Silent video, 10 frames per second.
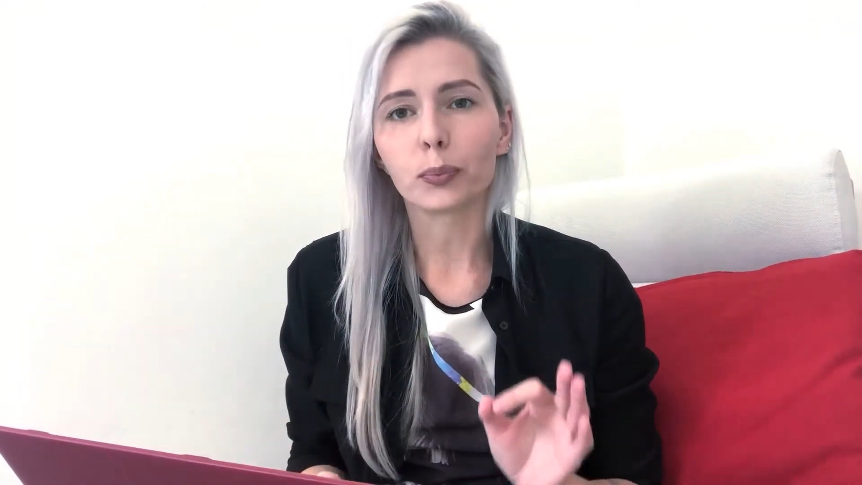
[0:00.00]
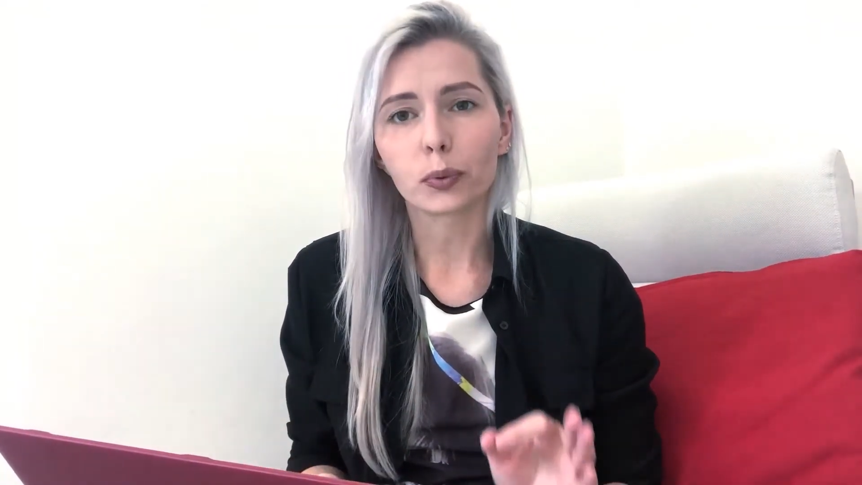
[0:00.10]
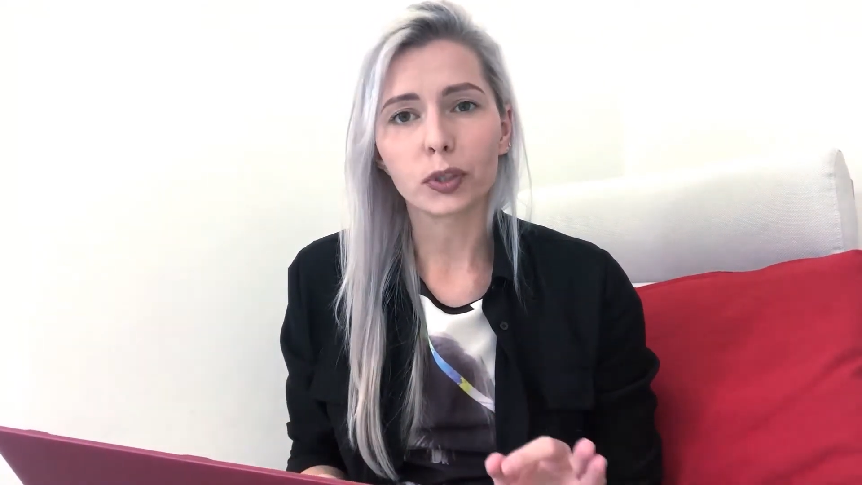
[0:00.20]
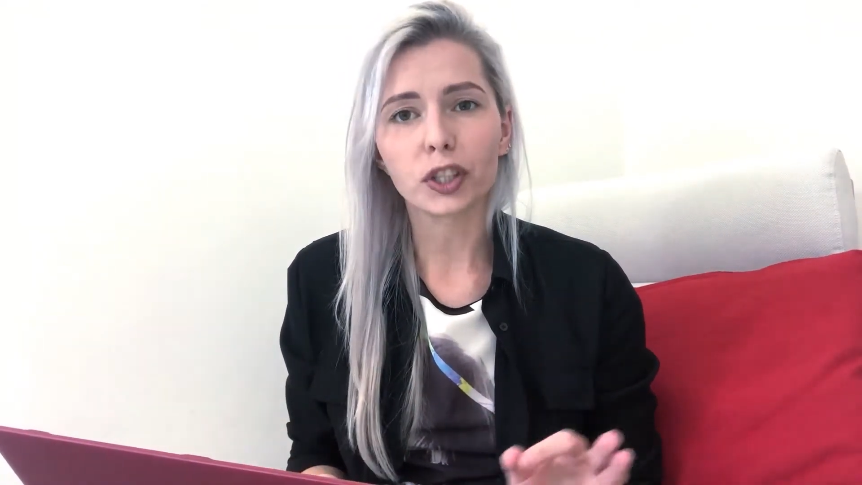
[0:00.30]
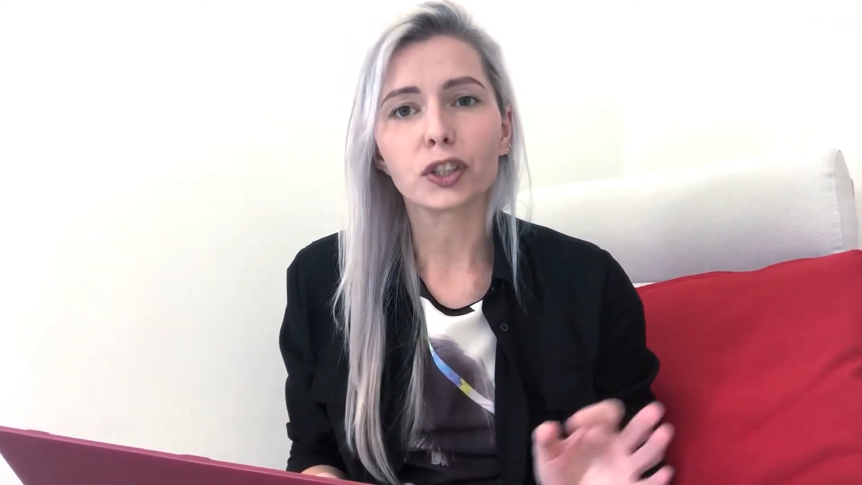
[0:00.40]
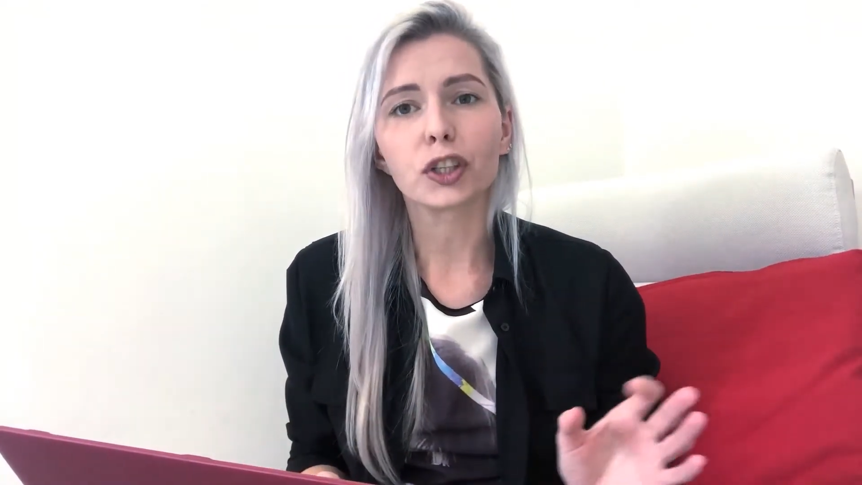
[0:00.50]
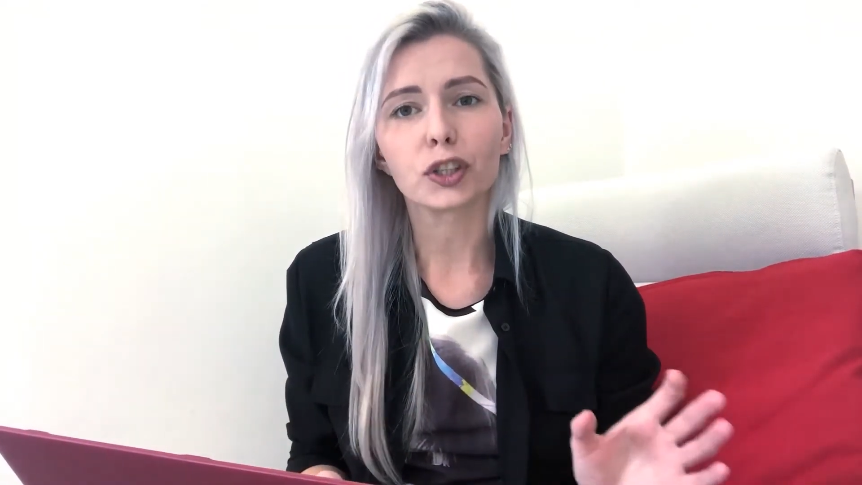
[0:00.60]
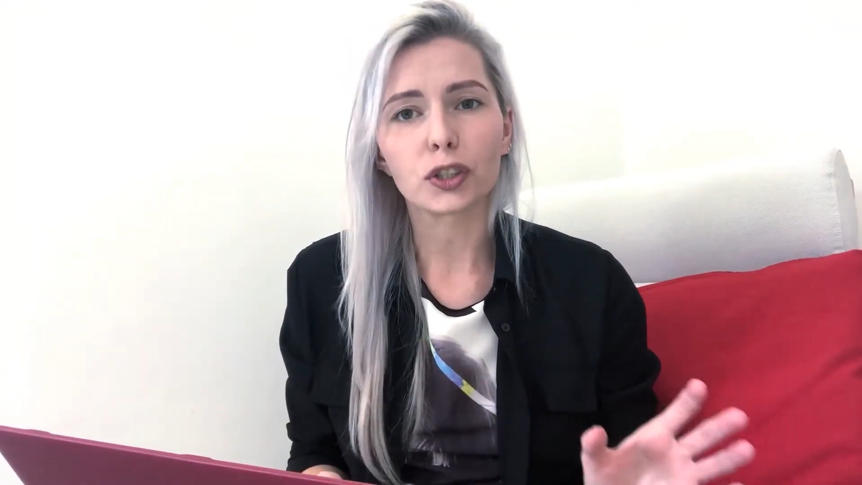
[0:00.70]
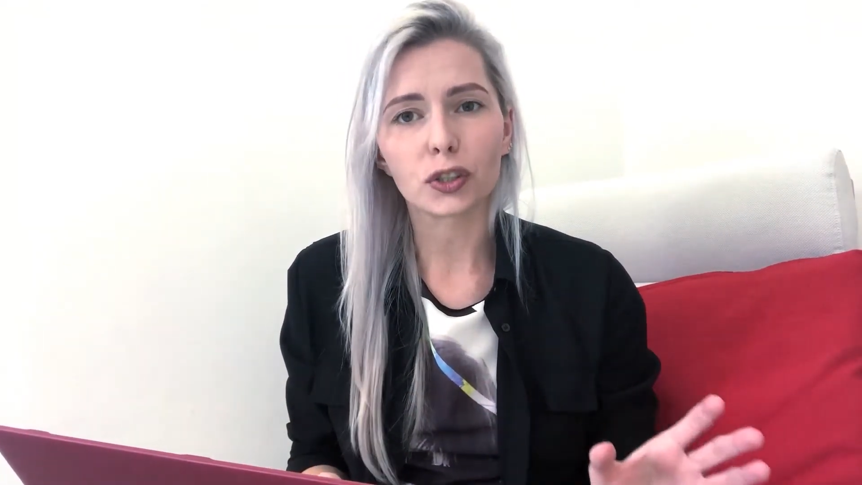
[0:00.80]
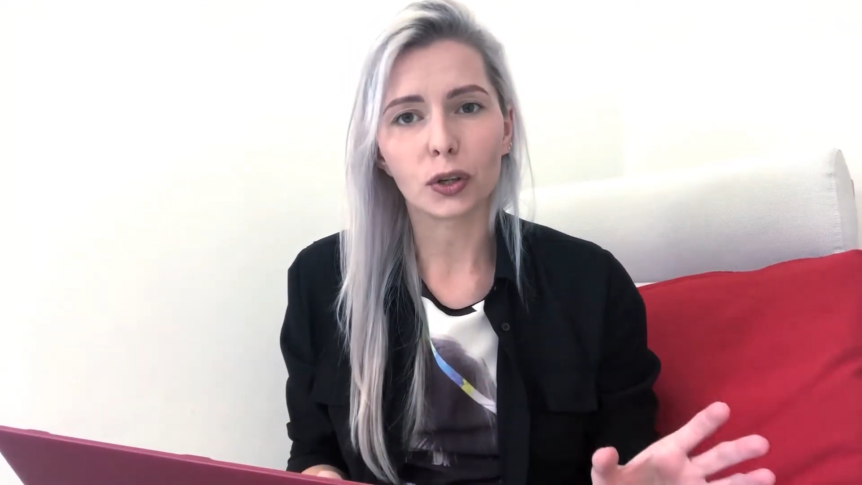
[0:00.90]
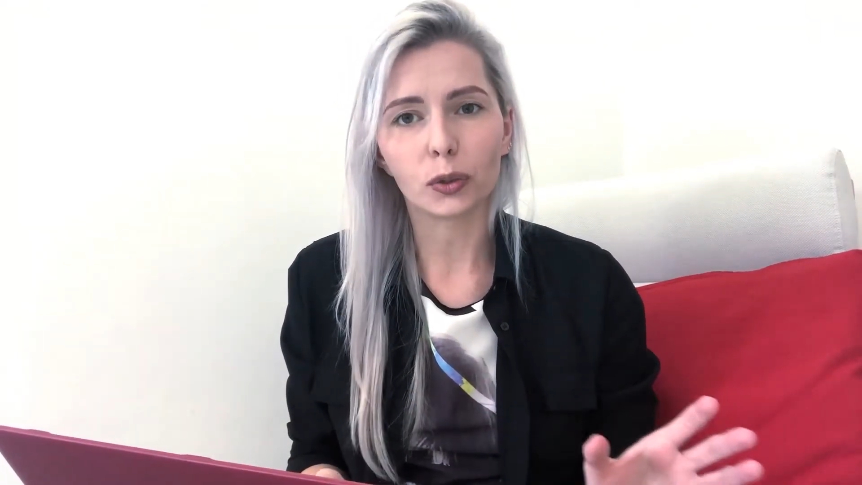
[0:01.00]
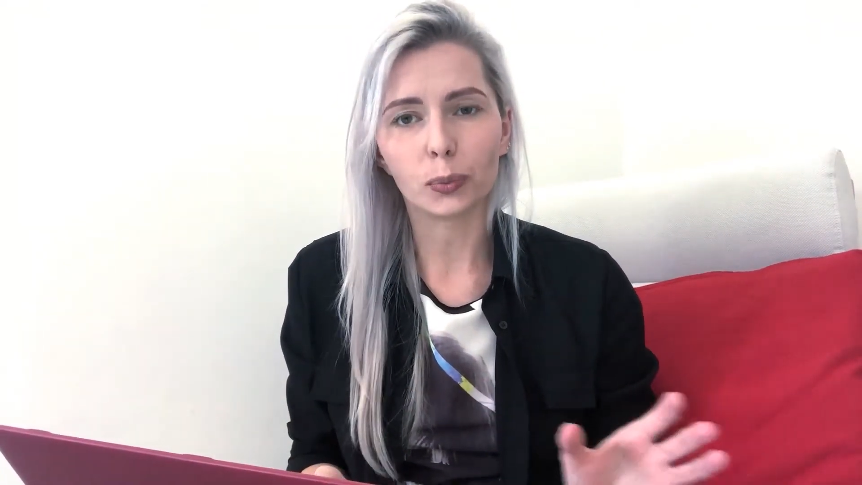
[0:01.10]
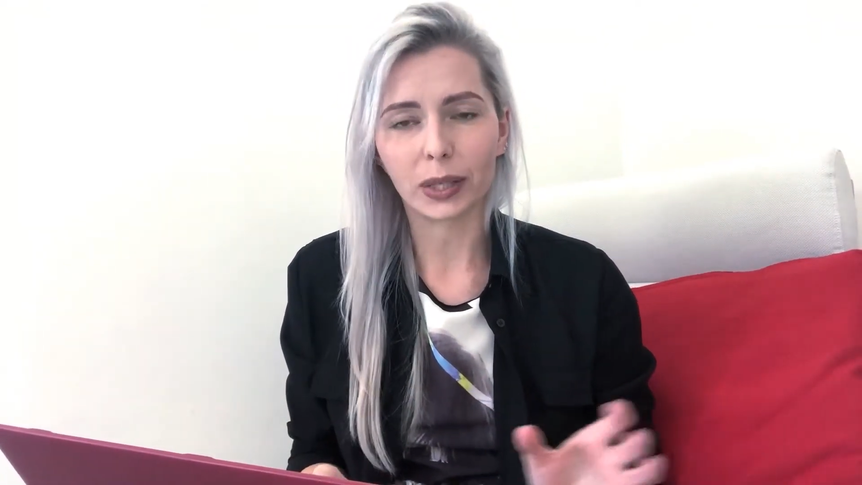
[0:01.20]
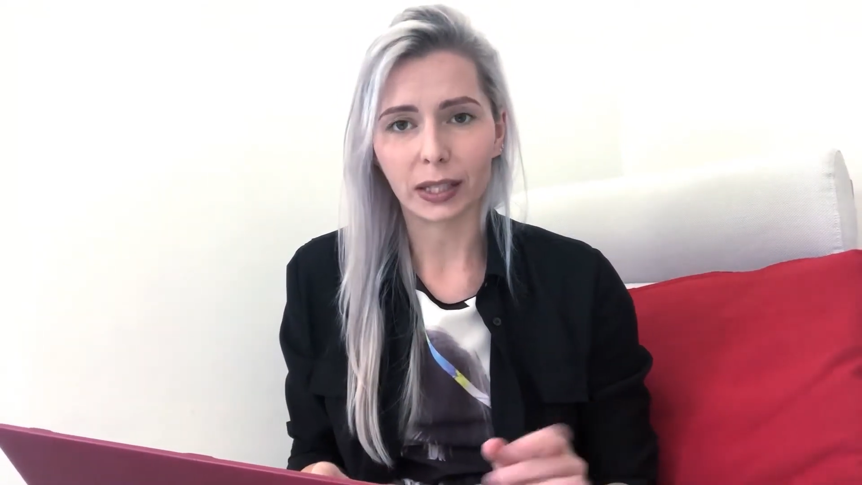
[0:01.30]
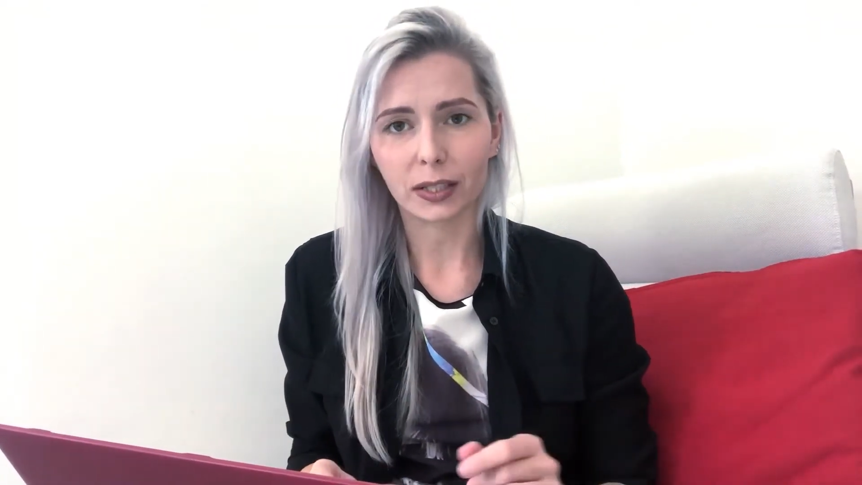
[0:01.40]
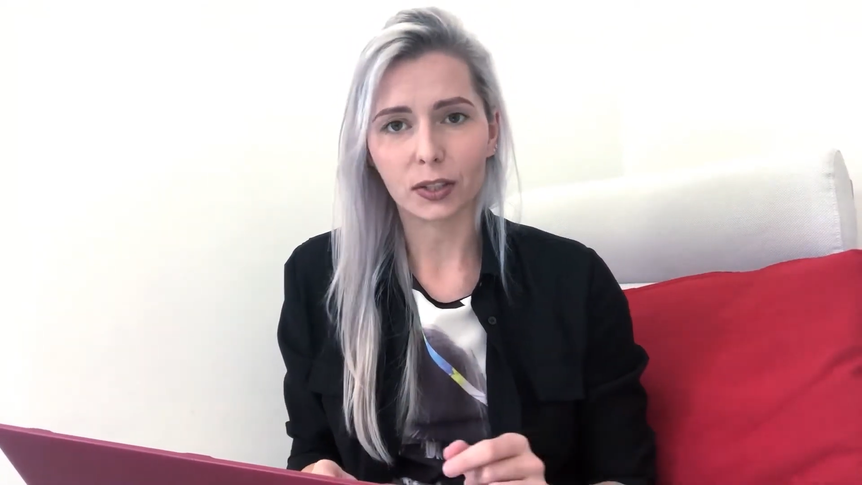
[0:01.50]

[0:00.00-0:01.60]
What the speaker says: project scope is.